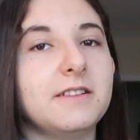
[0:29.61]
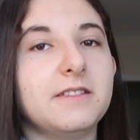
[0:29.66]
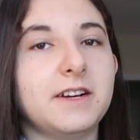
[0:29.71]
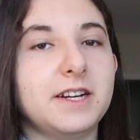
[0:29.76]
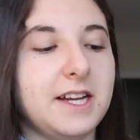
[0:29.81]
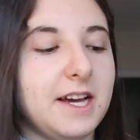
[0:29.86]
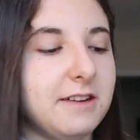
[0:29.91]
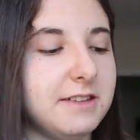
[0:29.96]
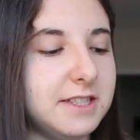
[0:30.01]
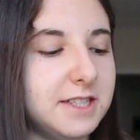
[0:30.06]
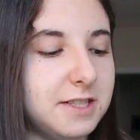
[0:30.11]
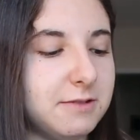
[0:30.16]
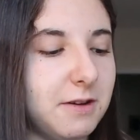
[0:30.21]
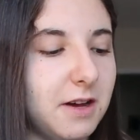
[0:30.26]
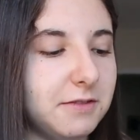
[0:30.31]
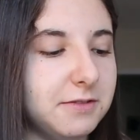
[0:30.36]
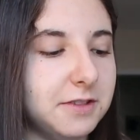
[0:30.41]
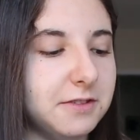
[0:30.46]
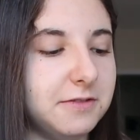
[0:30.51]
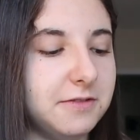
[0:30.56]
Right now it's
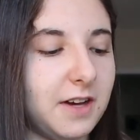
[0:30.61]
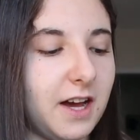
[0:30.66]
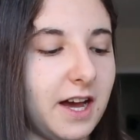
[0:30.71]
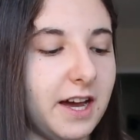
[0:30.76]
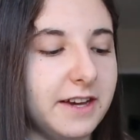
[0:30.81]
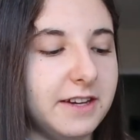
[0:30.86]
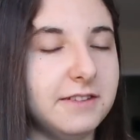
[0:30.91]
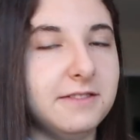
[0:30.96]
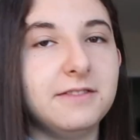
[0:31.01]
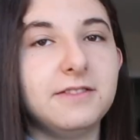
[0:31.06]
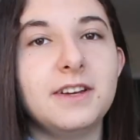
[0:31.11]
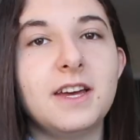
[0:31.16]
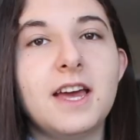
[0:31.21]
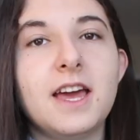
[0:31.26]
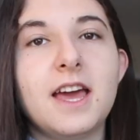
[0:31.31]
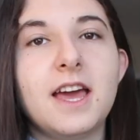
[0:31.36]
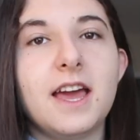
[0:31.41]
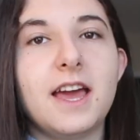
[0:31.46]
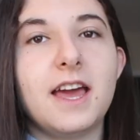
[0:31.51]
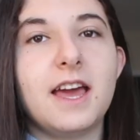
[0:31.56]
12.05
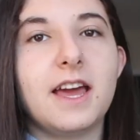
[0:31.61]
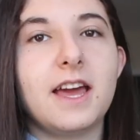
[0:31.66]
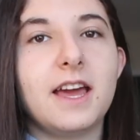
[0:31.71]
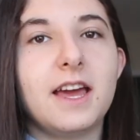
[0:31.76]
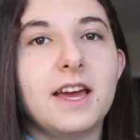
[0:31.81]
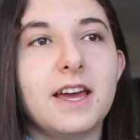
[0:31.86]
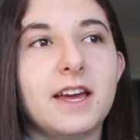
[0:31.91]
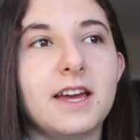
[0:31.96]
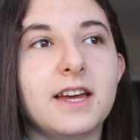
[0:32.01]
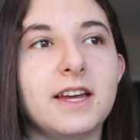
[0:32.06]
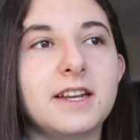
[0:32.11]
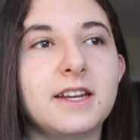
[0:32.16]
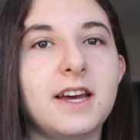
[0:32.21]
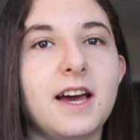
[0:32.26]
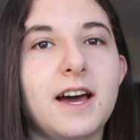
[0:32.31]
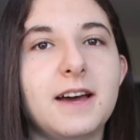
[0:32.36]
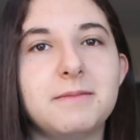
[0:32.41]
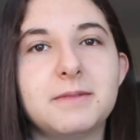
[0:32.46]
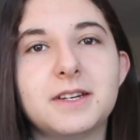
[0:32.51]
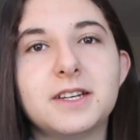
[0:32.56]
and
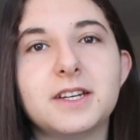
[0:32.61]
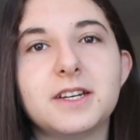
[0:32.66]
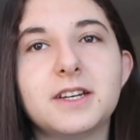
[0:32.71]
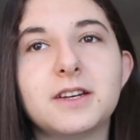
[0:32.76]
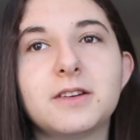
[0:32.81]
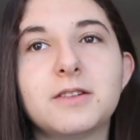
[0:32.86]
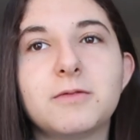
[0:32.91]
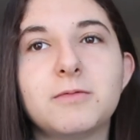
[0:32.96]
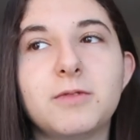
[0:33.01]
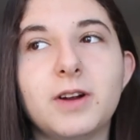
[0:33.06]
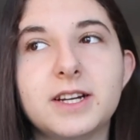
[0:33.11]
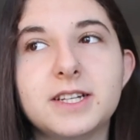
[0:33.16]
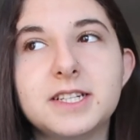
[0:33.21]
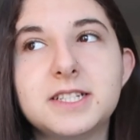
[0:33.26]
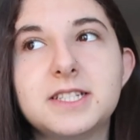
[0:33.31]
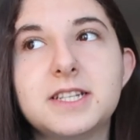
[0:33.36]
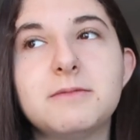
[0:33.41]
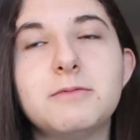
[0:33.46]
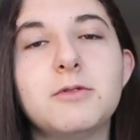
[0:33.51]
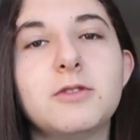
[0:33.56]
I'm gonna run
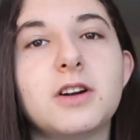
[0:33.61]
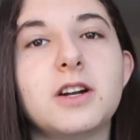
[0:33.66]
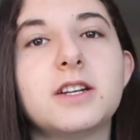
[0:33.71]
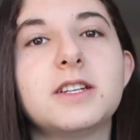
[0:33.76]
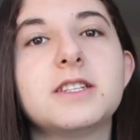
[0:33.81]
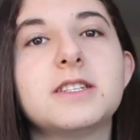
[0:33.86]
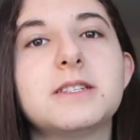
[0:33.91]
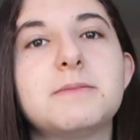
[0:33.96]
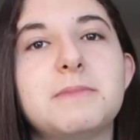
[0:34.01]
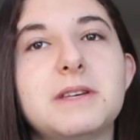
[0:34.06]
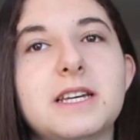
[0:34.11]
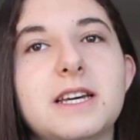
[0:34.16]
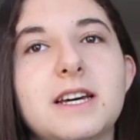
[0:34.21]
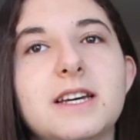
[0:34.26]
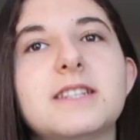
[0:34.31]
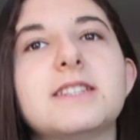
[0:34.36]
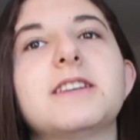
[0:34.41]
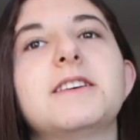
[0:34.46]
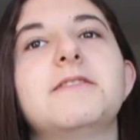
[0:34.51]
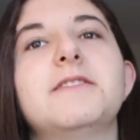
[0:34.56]
to Tim Hortons
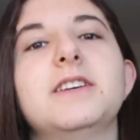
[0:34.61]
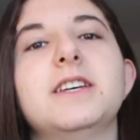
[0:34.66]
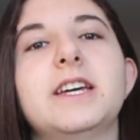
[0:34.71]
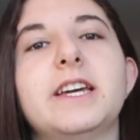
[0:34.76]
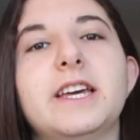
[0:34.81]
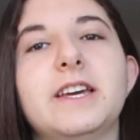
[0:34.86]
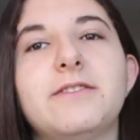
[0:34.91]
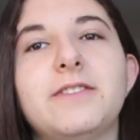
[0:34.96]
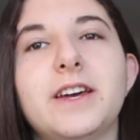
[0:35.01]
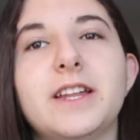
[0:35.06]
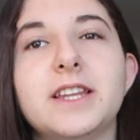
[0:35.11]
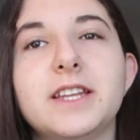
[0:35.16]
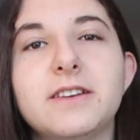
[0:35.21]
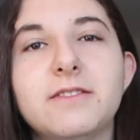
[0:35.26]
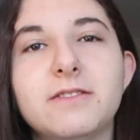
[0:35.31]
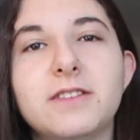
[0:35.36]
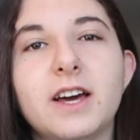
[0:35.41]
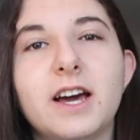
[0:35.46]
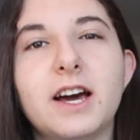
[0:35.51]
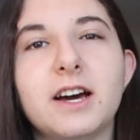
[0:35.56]
because I feel like if I
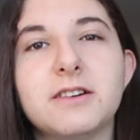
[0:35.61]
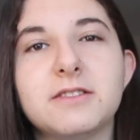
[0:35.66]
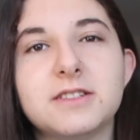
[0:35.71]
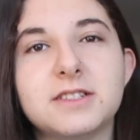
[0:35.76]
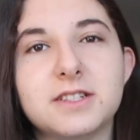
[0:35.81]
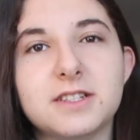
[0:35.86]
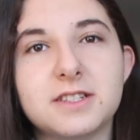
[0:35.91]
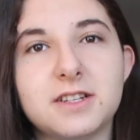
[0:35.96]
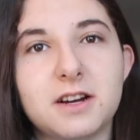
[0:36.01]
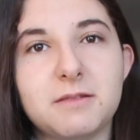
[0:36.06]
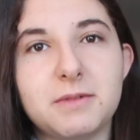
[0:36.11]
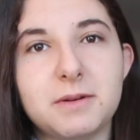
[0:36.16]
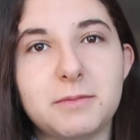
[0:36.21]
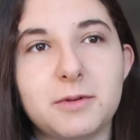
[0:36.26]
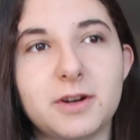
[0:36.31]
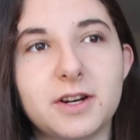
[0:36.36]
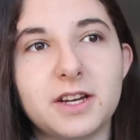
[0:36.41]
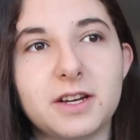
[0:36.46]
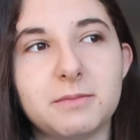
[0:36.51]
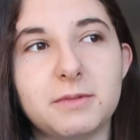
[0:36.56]
leave the house to start my morning,